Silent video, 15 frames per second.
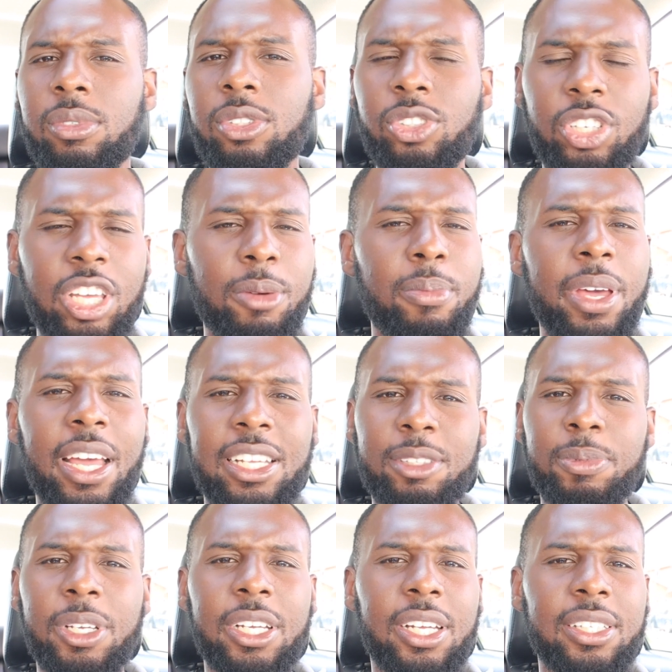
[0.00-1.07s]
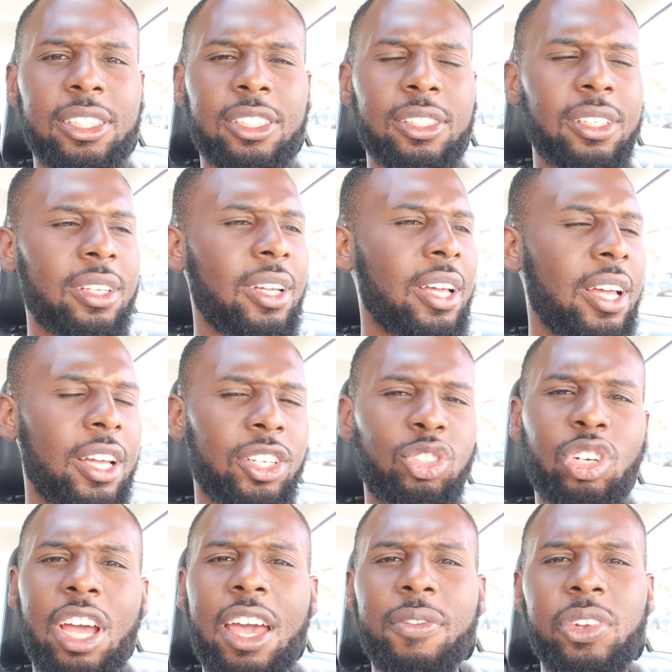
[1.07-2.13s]
do your best, because
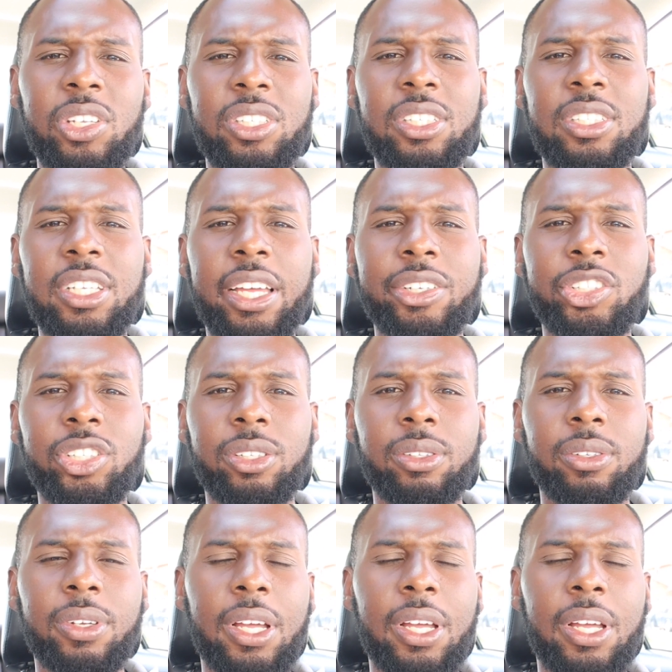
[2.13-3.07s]
driving is essential.